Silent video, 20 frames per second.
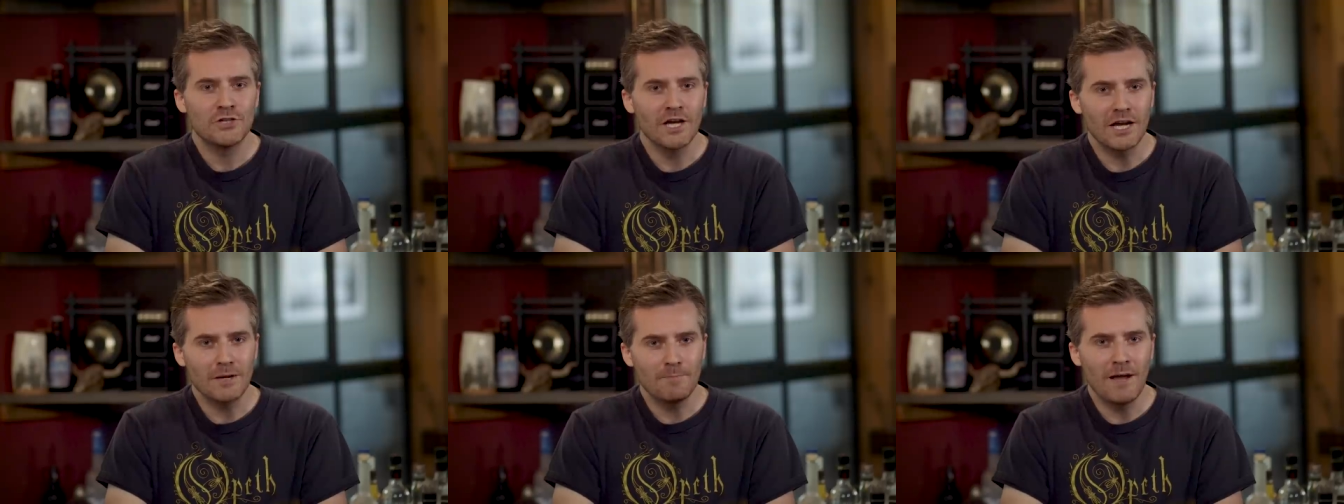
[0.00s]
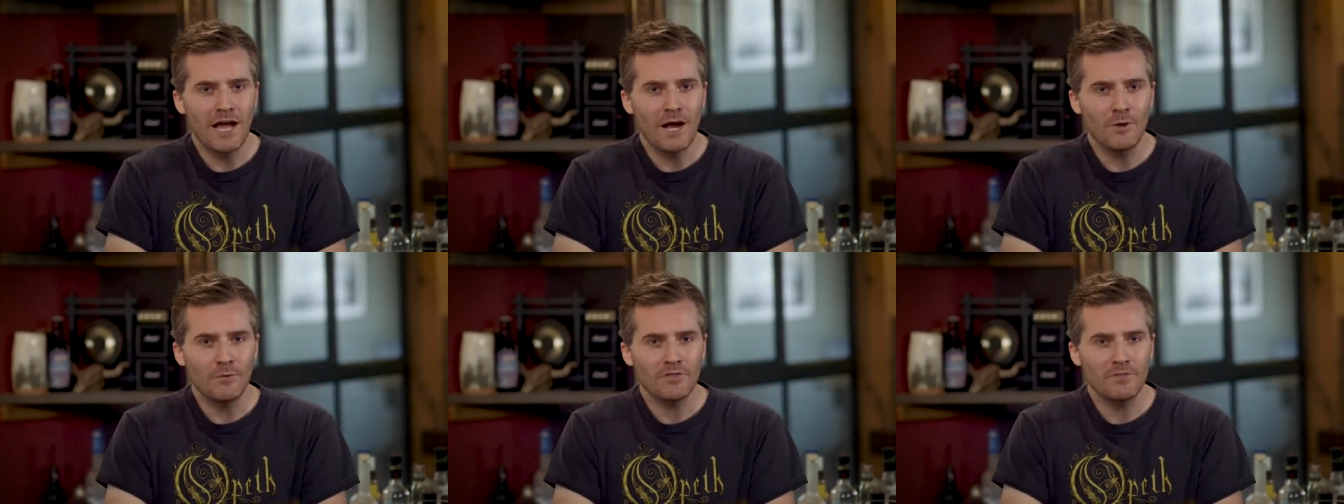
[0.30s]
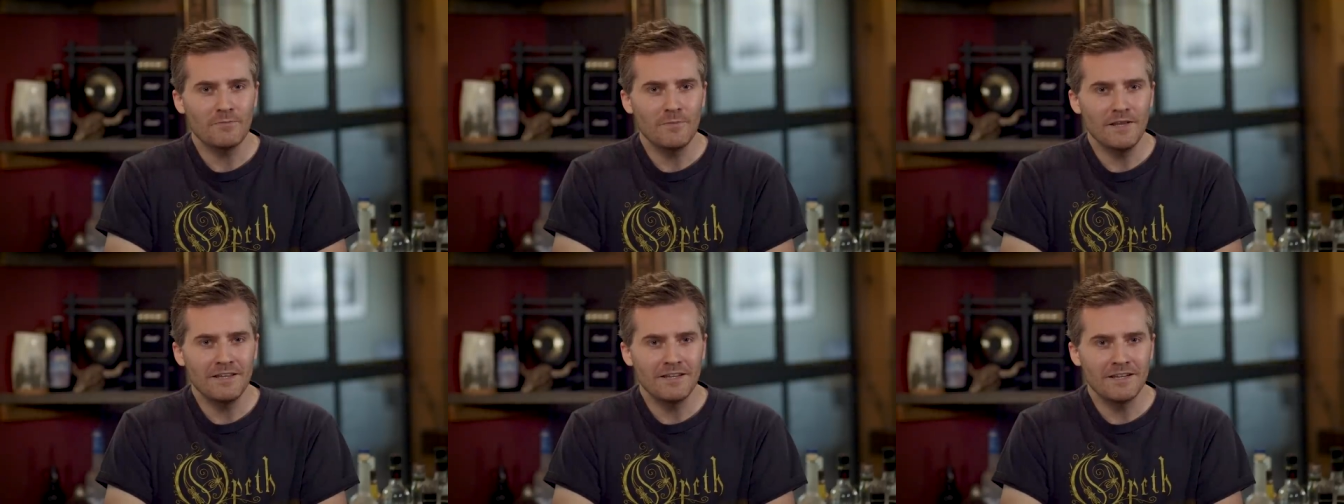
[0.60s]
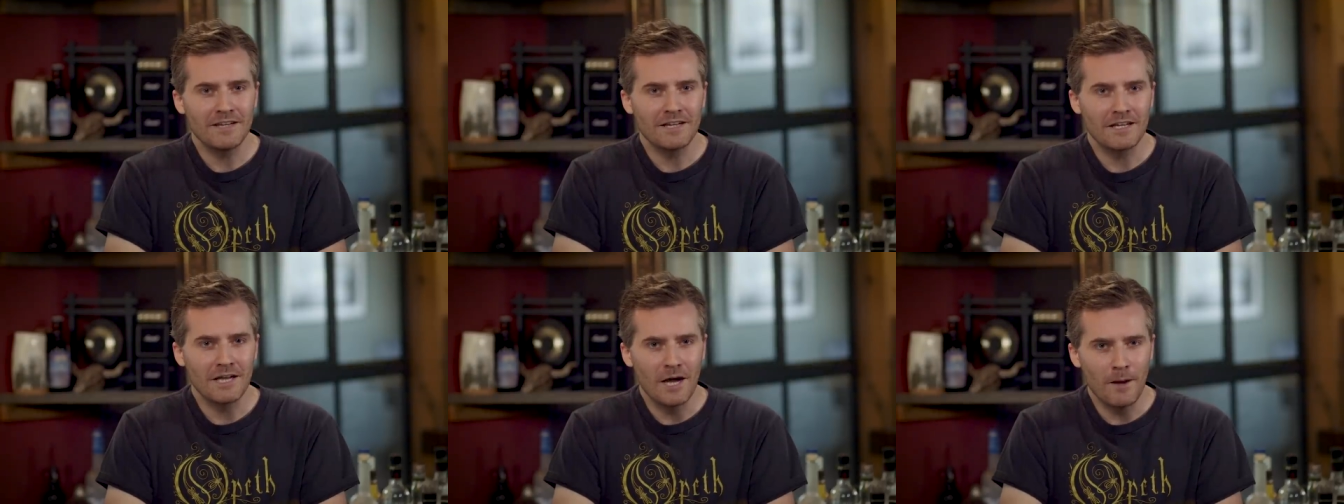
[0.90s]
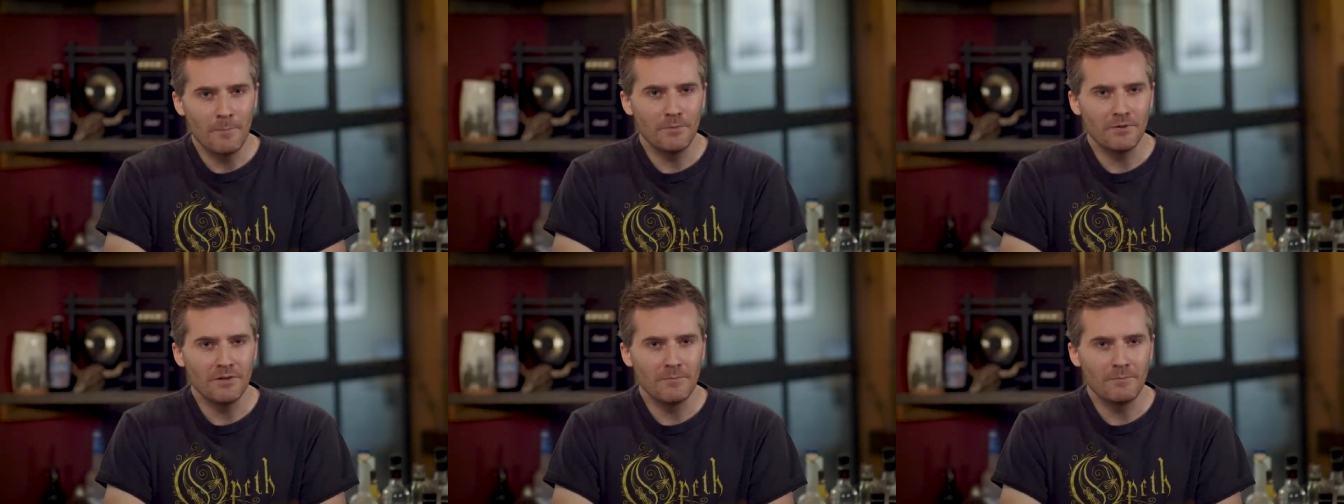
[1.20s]
Check back with me in a
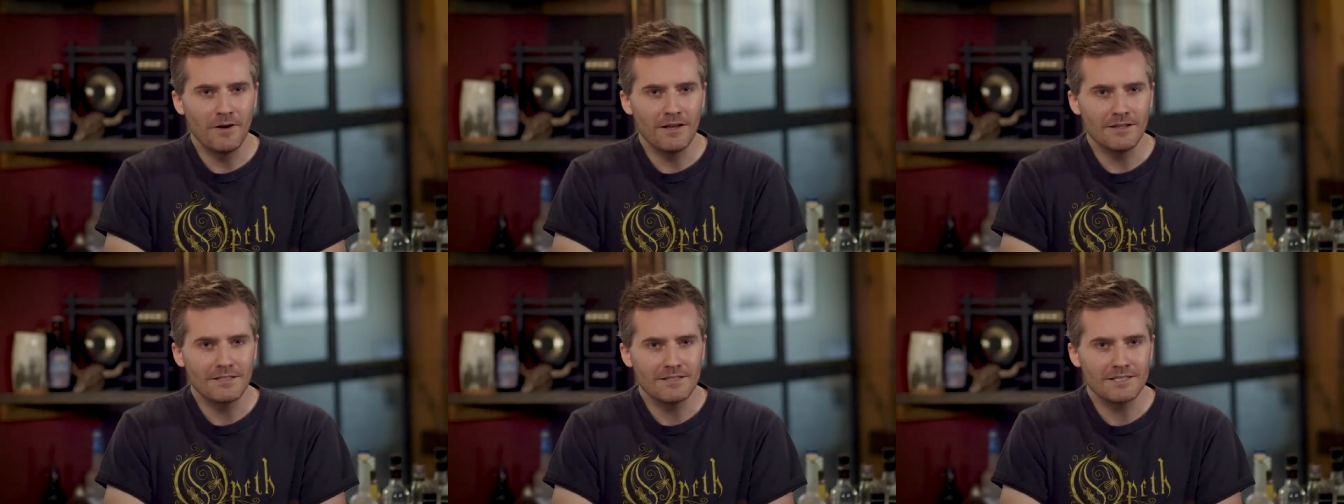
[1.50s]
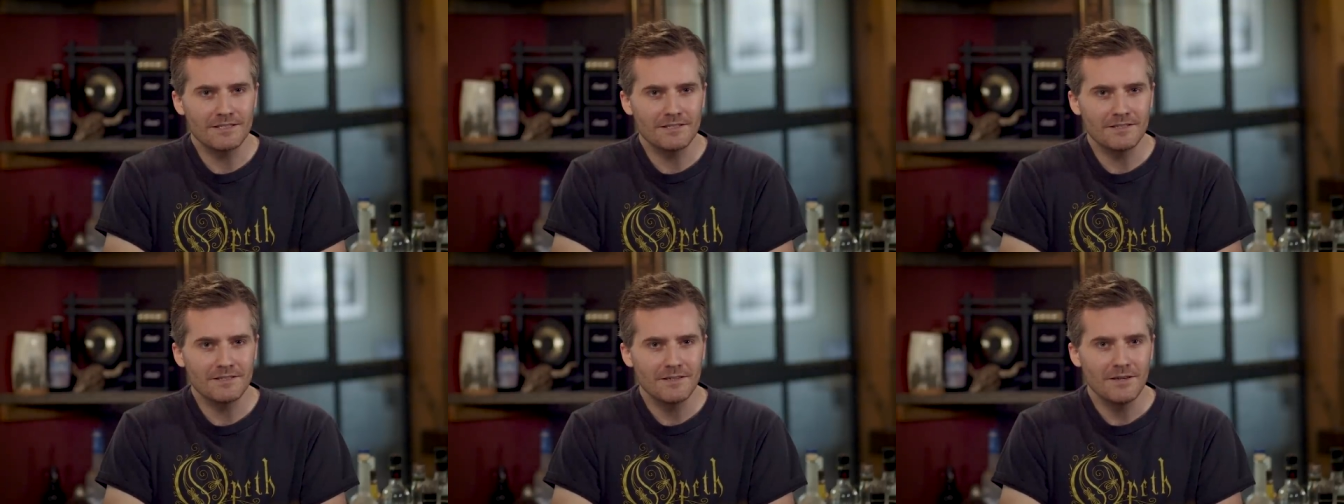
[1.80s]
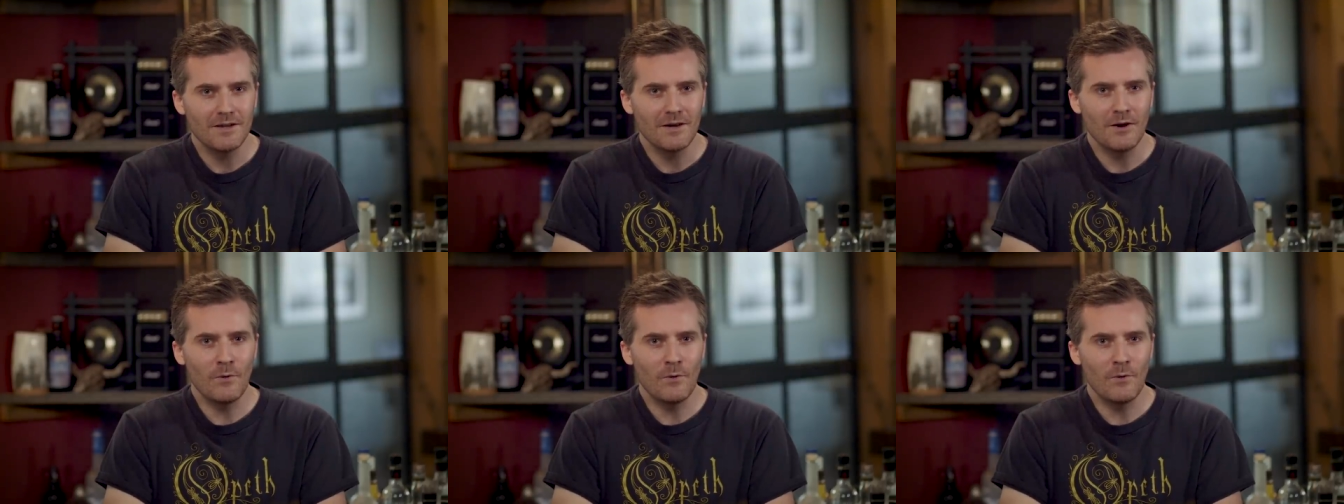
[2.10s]
couple of months